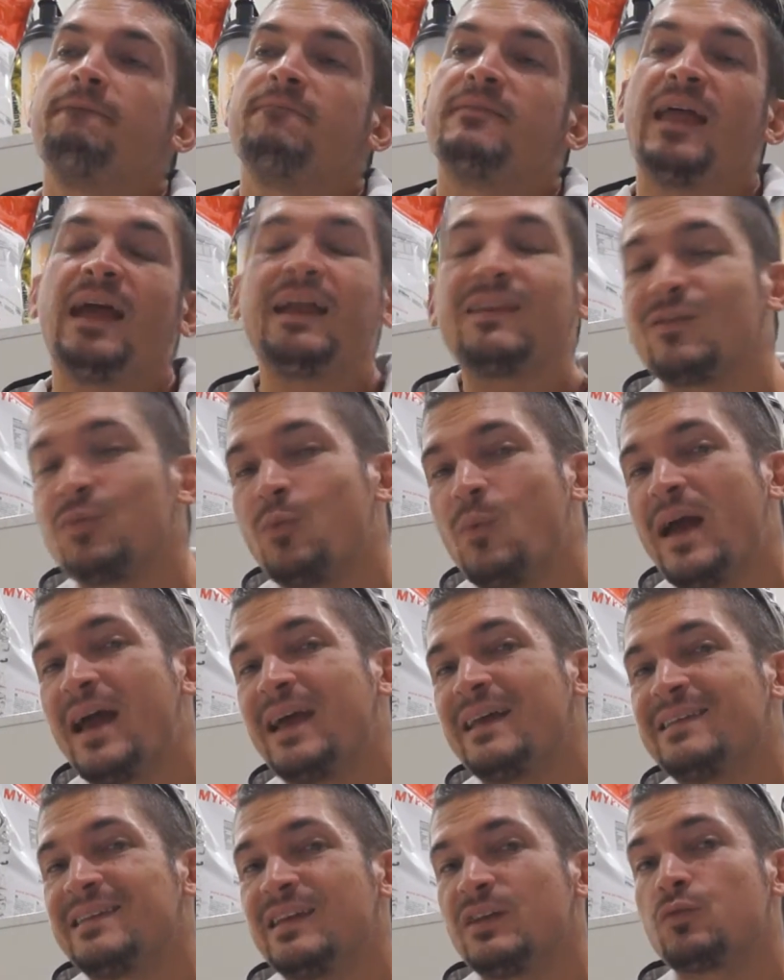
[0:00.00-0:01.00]
That's where
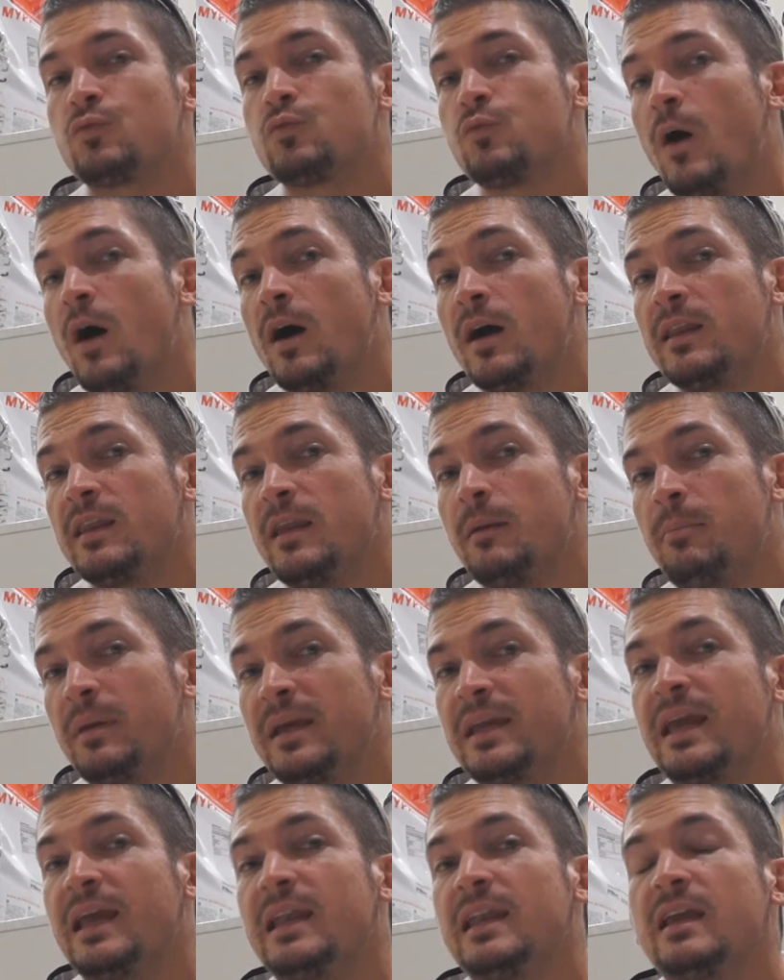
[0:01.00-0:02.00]
I said wrong in the
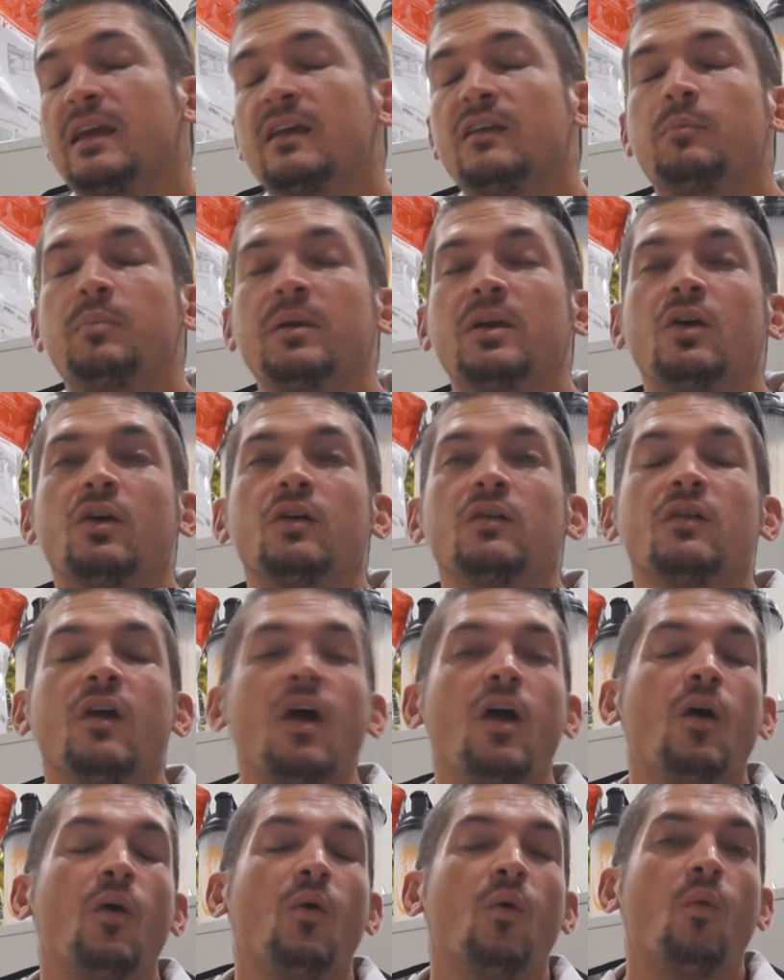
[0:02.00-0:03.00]
beginning, is because
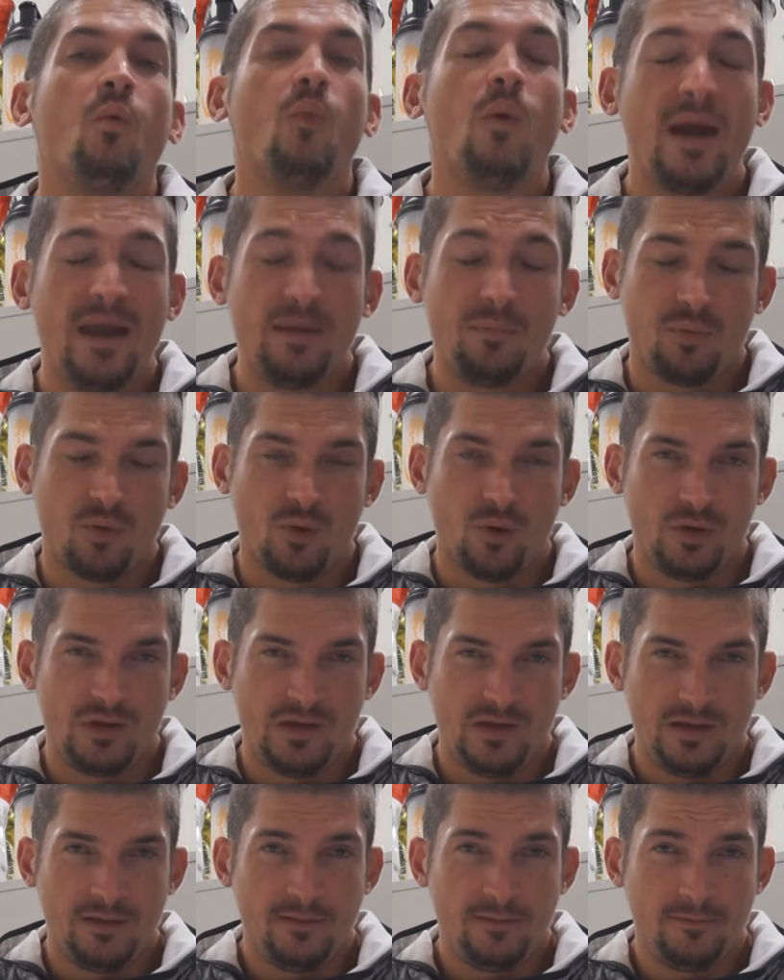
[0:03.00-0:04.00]
whey
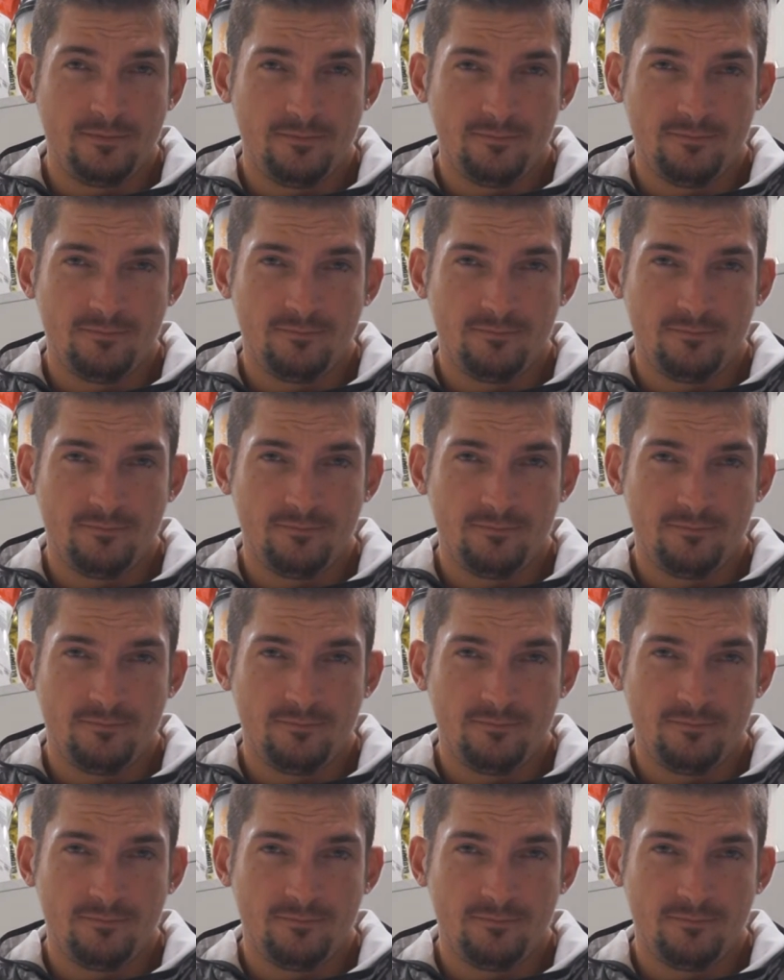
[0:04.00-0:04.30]
protein,